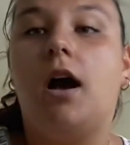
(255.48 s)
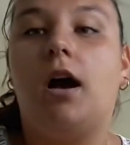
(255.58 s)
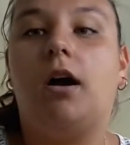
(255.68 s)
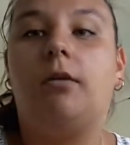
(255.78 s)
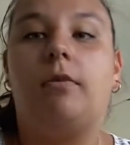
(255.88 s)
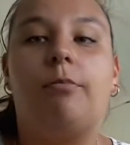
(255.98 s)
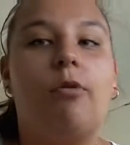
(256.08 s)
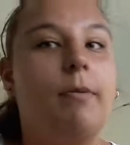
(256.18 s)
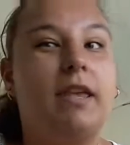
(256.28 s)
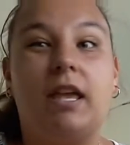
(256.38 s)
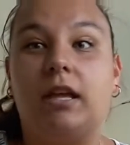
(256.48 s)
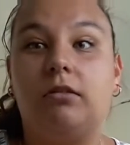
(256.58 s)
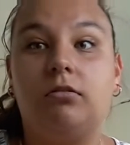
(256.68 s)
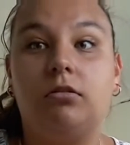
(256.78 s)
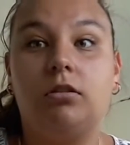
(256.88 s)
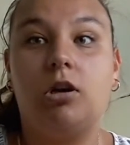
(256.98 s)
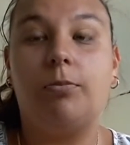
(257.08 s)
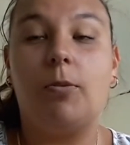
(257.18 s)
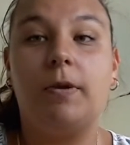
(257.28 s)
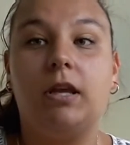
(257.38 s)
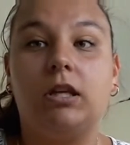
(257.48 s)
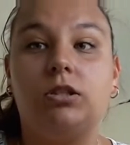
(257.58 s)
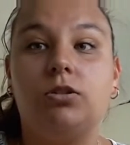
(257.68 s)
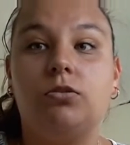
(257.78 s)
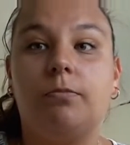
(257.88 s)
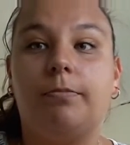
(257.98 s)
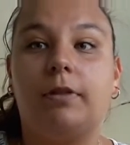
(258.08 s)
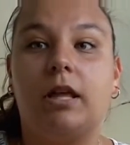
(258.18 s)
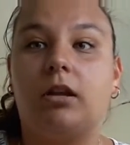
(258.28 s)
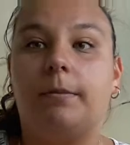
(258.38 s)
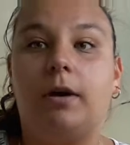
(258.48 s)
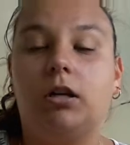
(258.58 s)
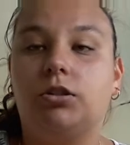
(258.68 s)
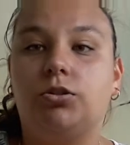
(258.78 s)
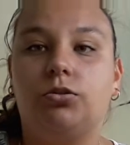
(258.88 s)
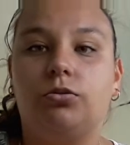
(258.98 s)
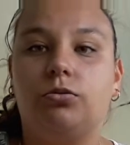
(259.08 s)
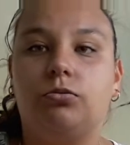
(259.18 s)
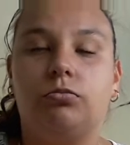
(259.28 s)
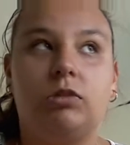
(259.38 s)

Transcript: Um, I'll probably get, I'll probably do like a part two